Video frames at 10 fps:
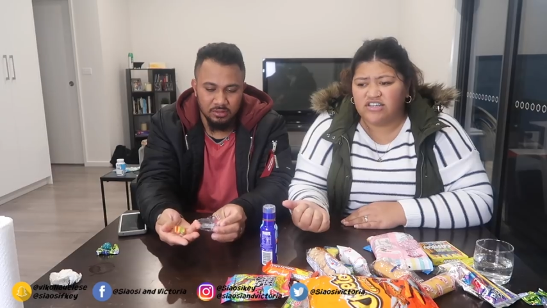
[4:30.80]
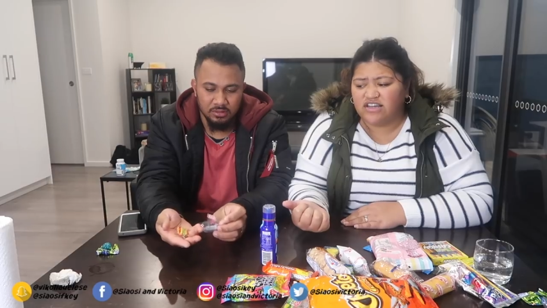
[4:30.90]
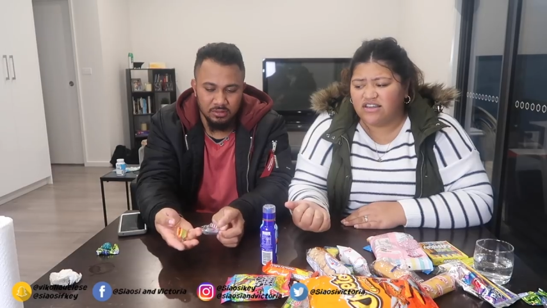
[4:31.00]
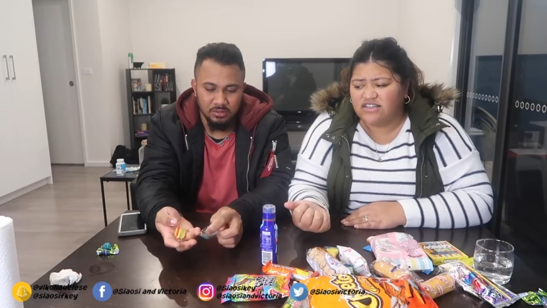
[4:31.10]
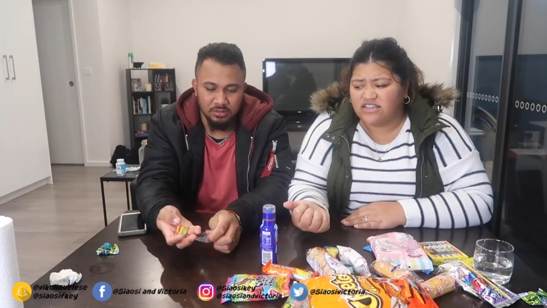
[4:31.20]
Speaker 1: can get
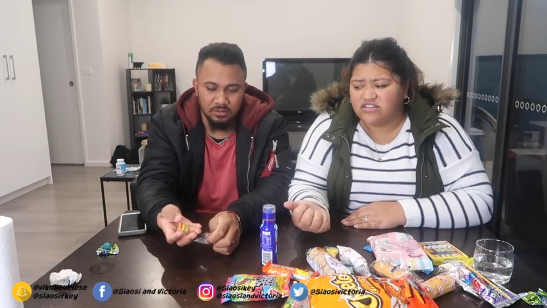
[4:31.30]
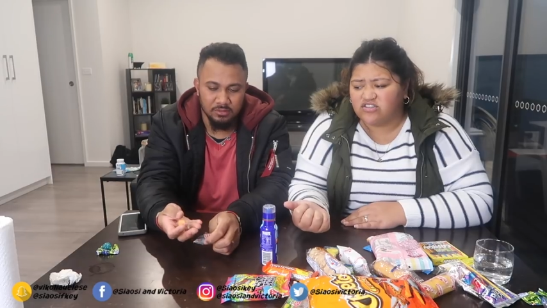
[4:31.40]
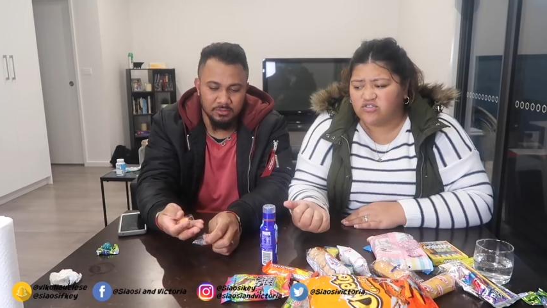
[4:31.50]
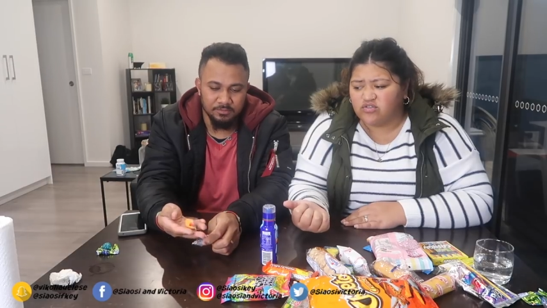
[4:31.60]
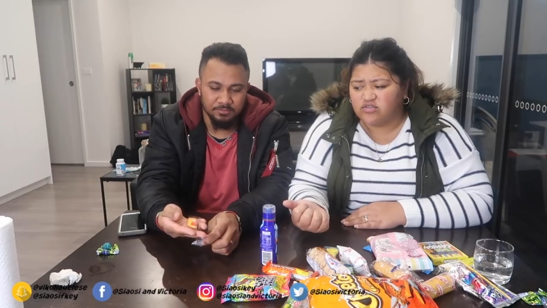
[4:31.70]
these at the
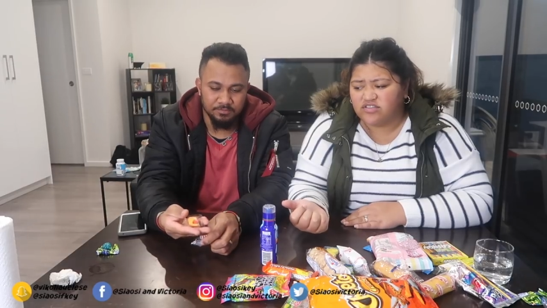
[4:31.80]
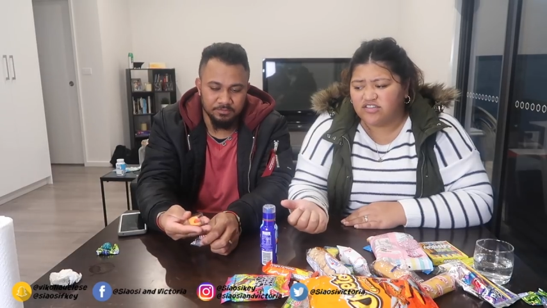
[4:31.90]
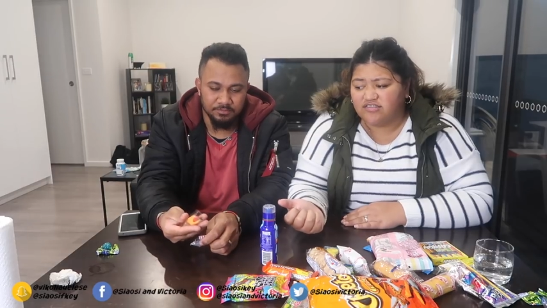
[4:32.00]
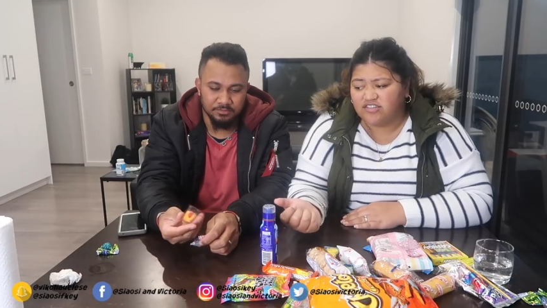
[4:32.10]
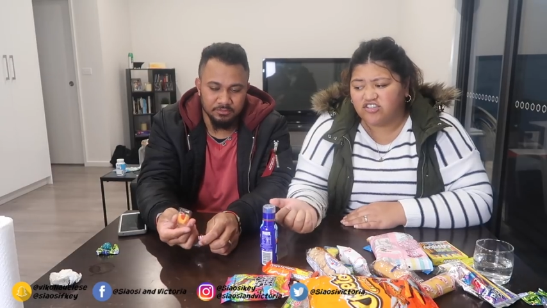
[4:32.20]
stores.
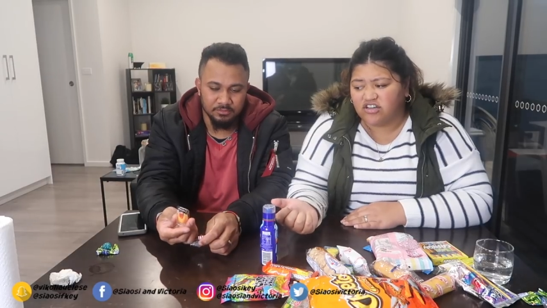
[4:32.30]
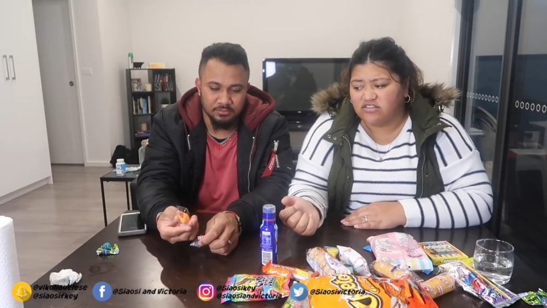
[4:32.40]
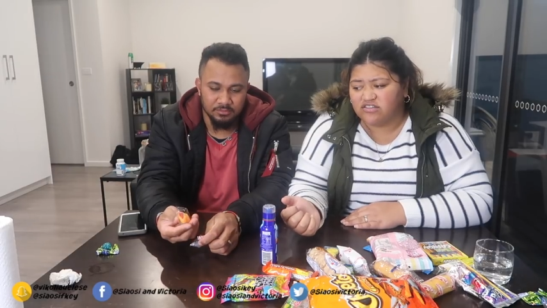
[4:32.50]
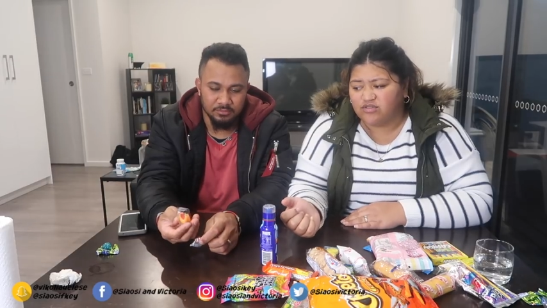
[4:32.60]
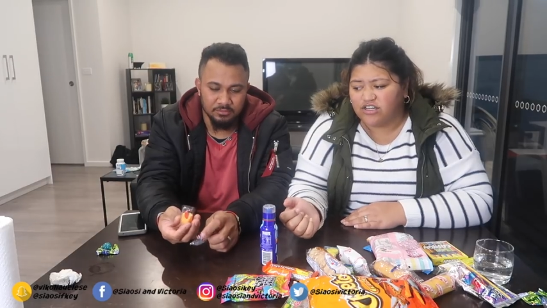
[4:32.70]
Siaosi chucked
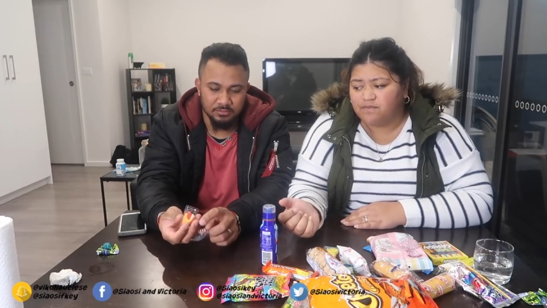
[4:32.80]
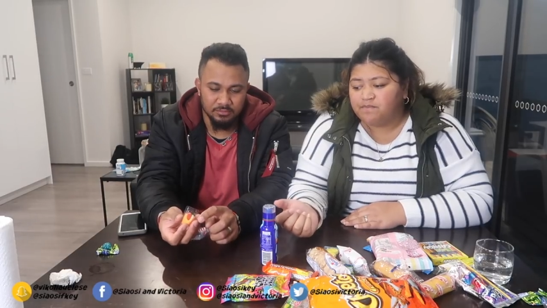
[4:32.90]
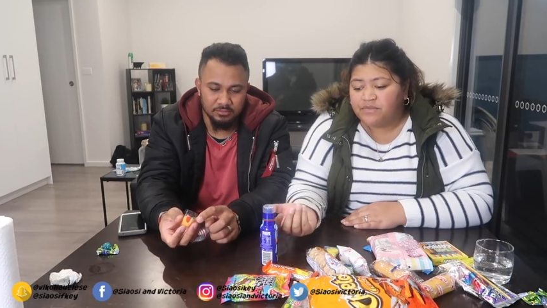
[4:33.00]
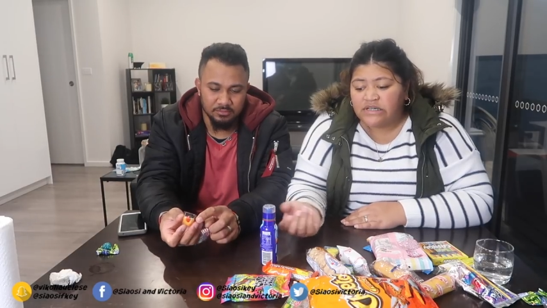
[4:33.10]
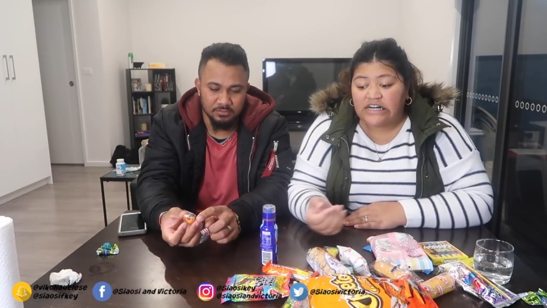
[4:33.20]
this one in.
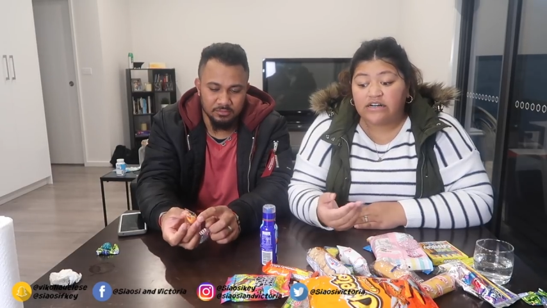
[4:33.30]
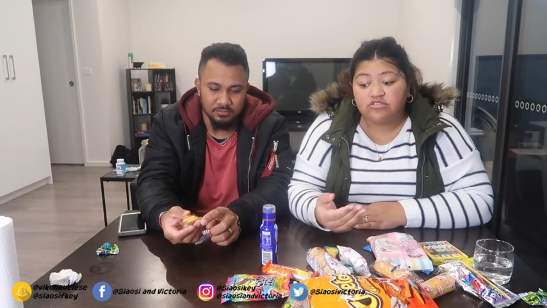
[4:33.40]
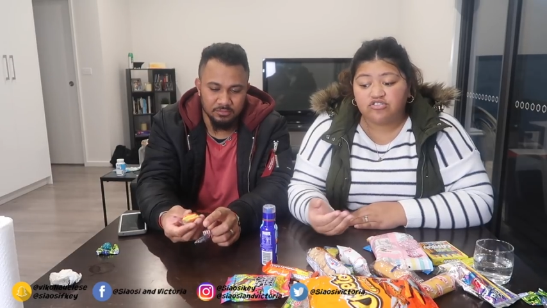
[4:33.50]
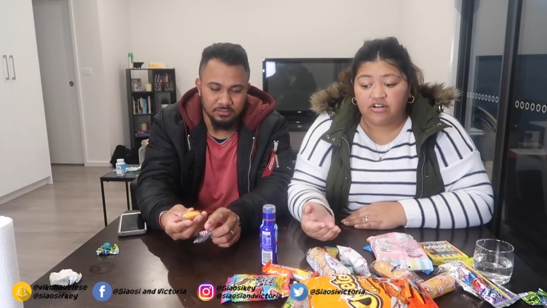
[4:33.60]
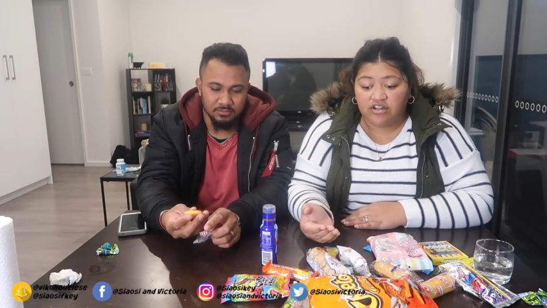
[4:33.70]
I was
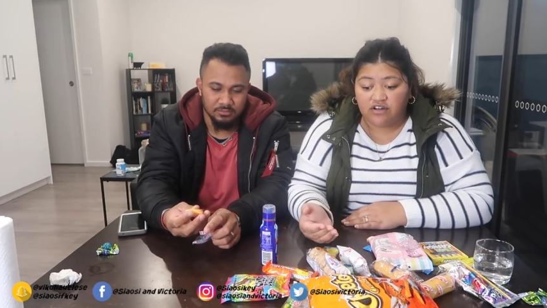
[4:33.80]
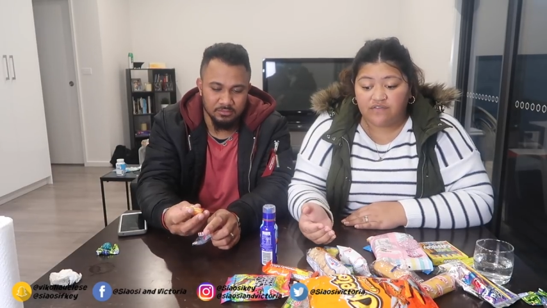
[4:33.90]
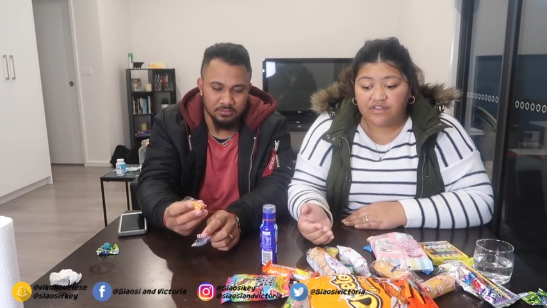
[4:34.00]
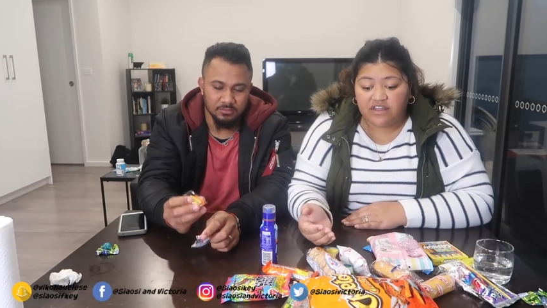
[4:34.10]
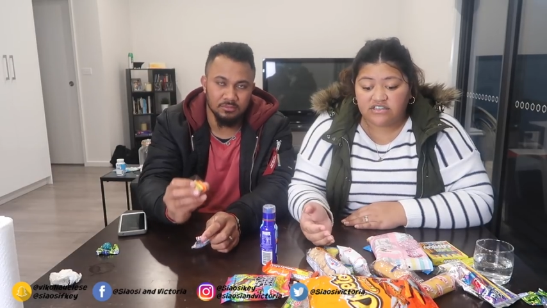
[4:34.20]
trying to go for
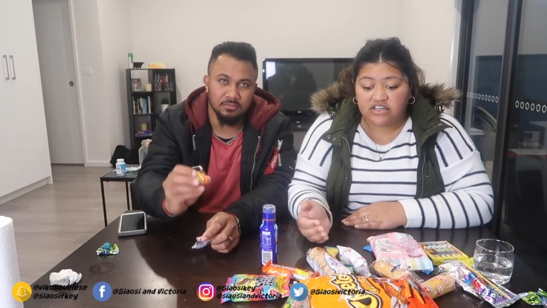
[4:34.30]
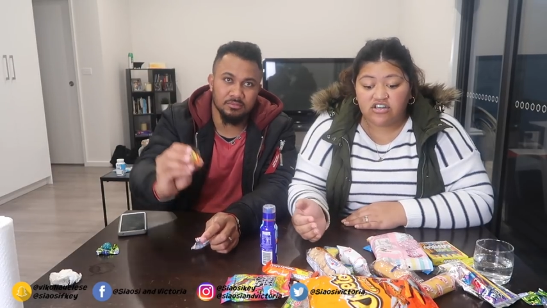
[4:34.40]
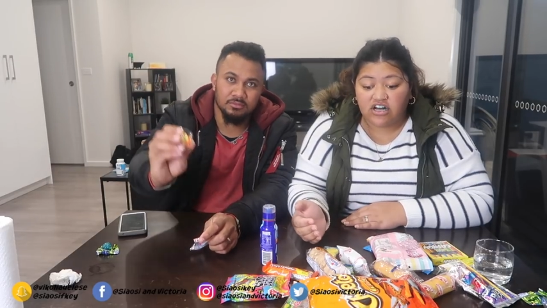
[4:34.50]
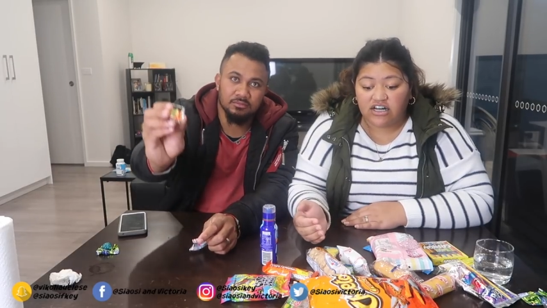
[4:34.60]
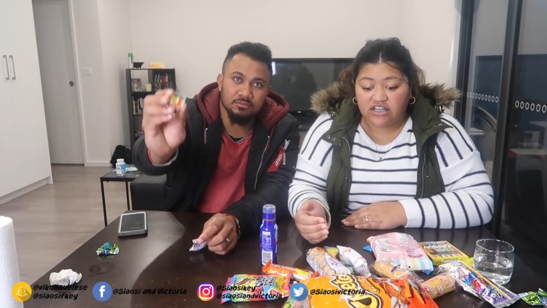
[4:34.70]
things that you
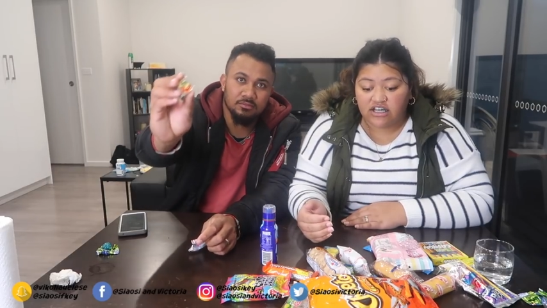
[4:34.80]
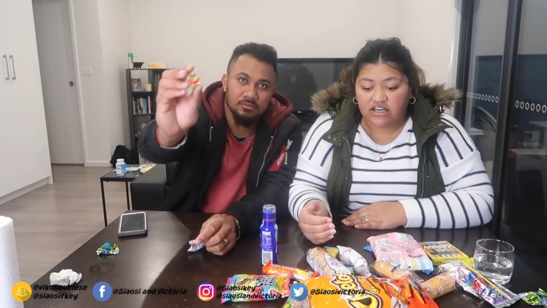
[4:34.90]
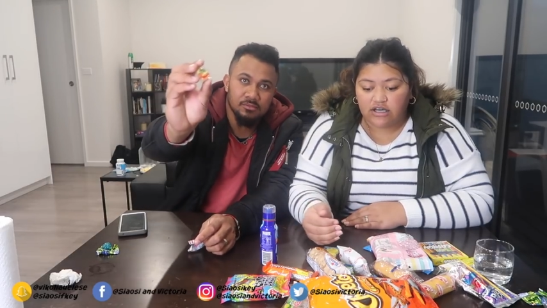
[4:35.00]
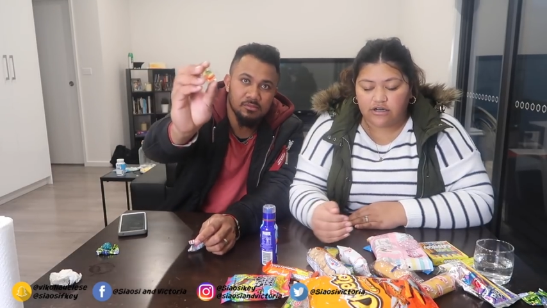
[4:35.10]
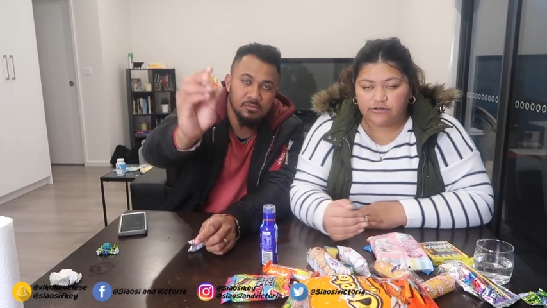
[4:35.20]
can't get here.